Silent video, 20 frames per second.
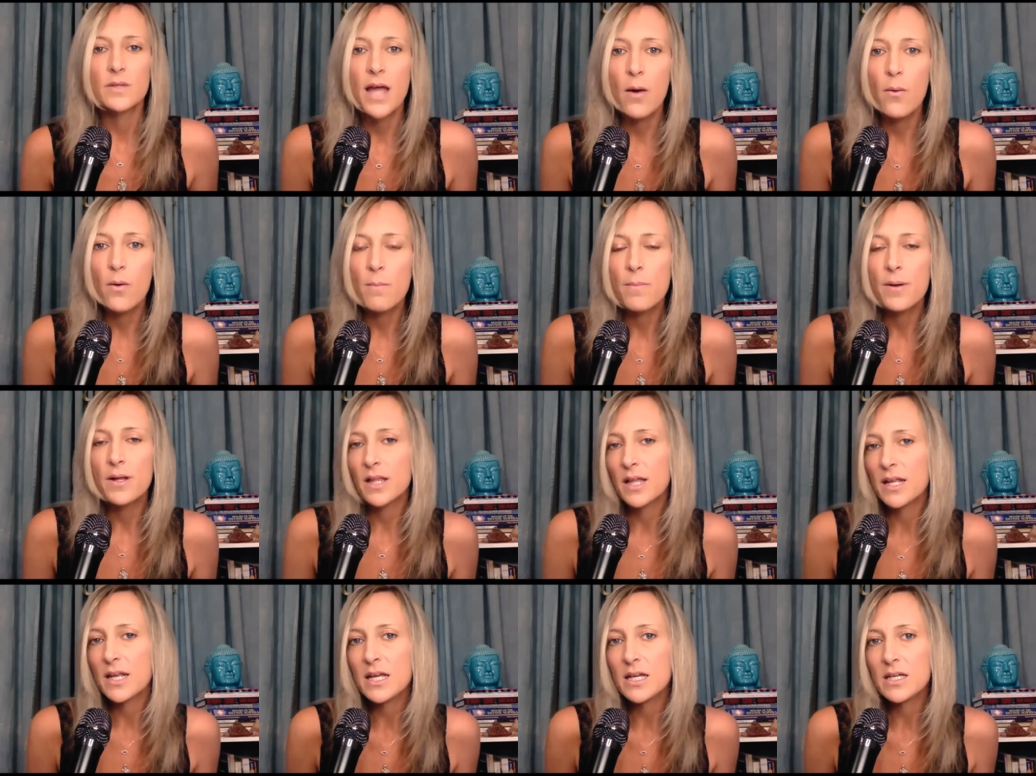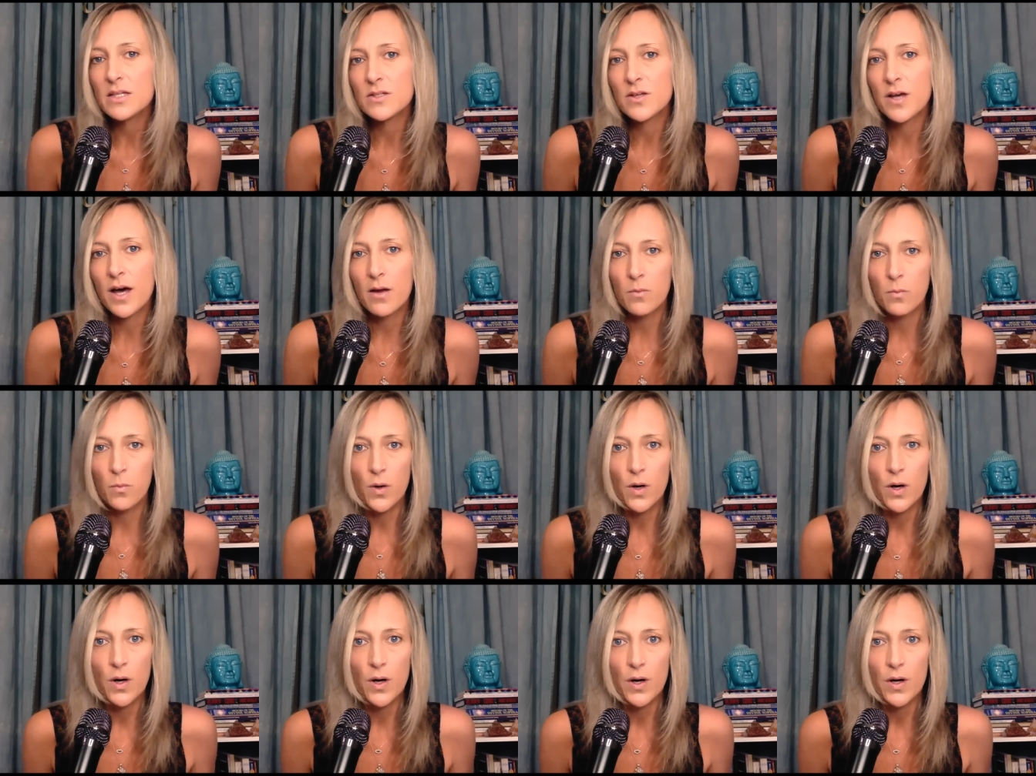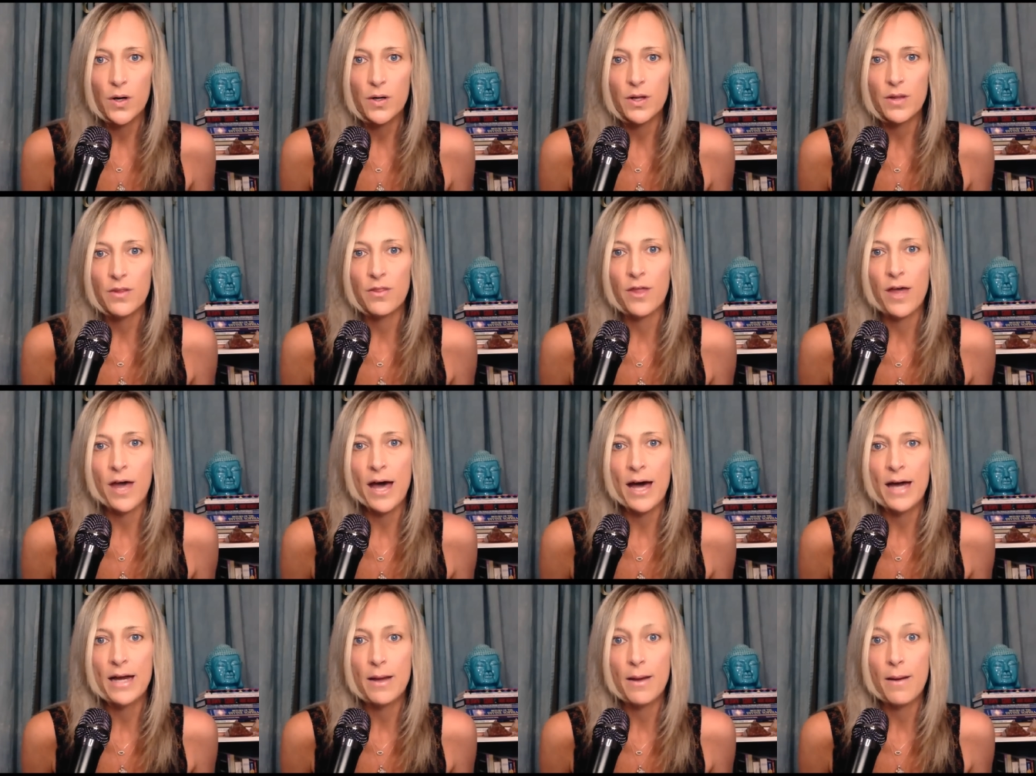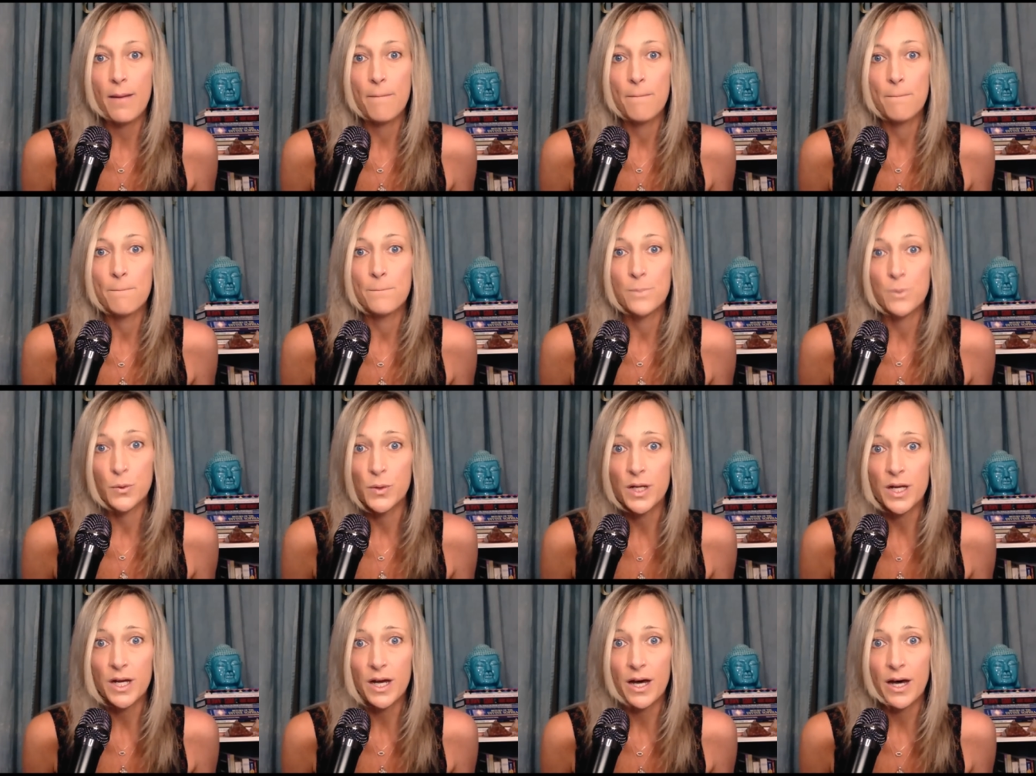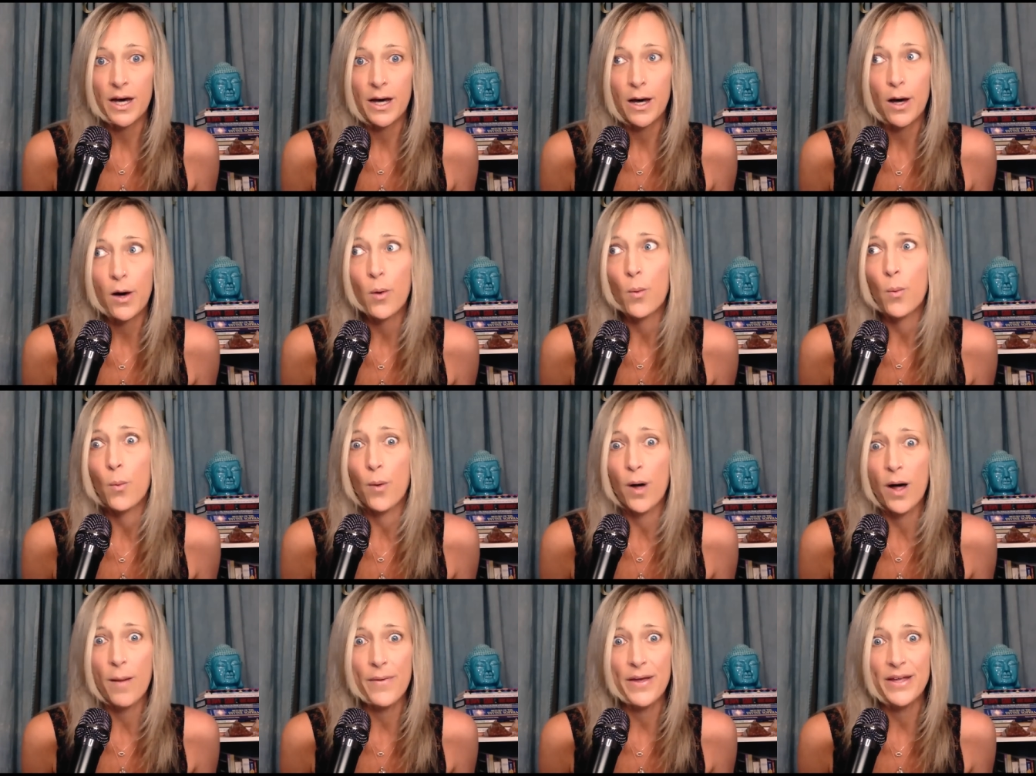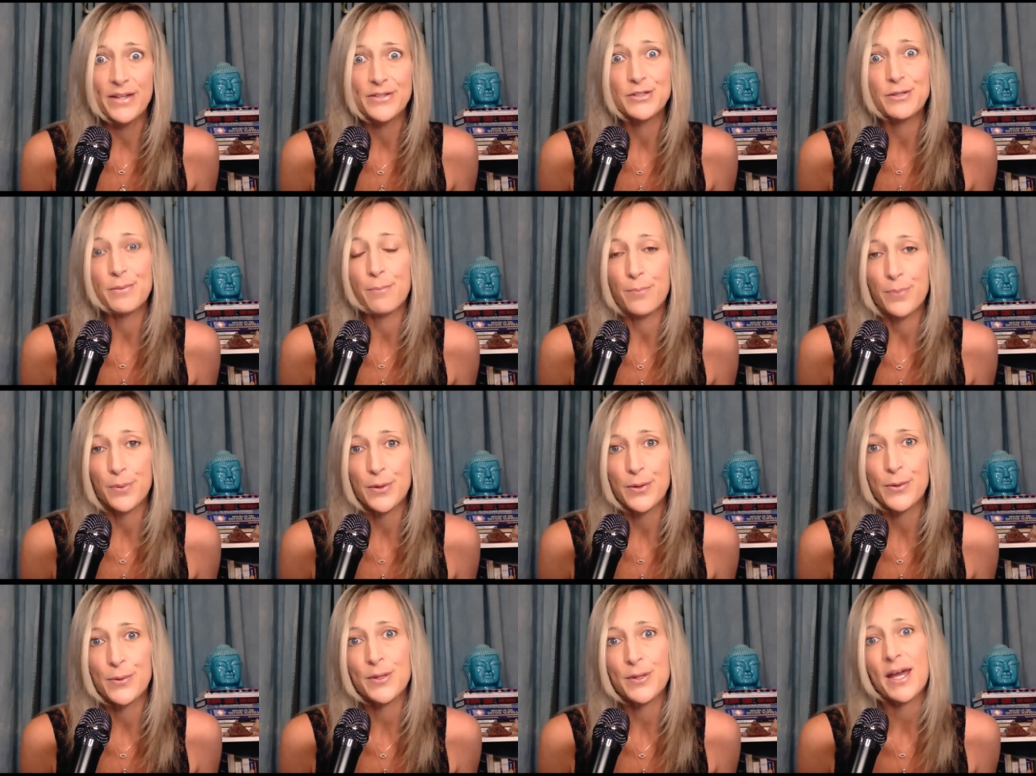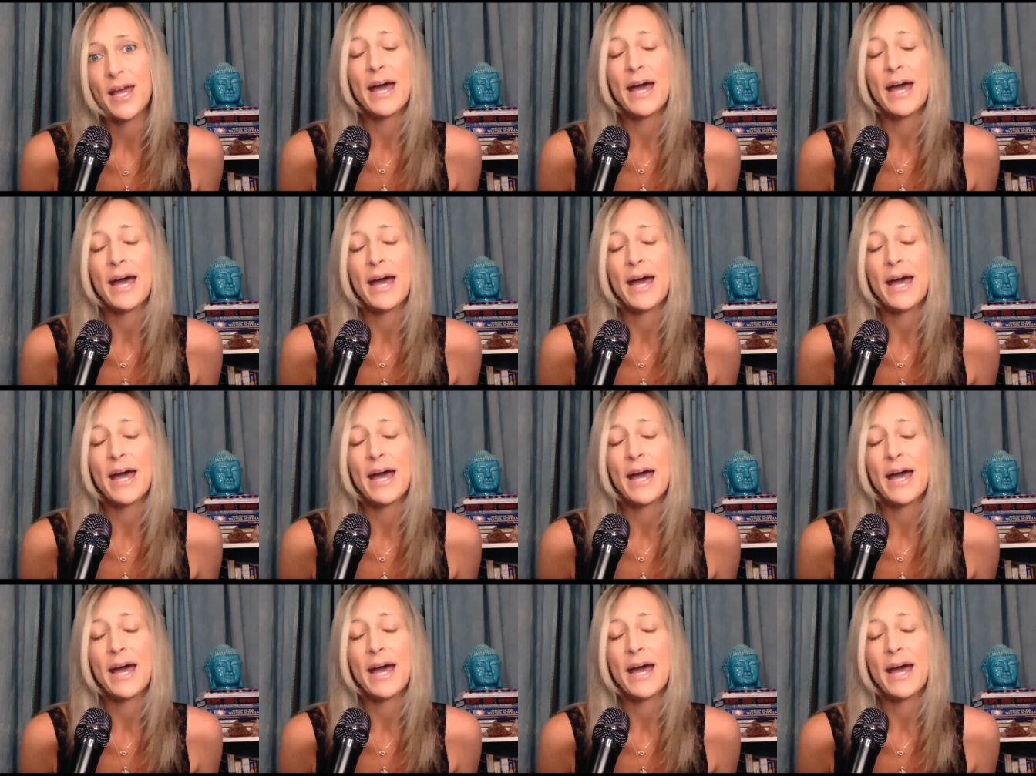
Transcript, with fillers: Now, when Paulinus got word that Boudica, a woman to boot,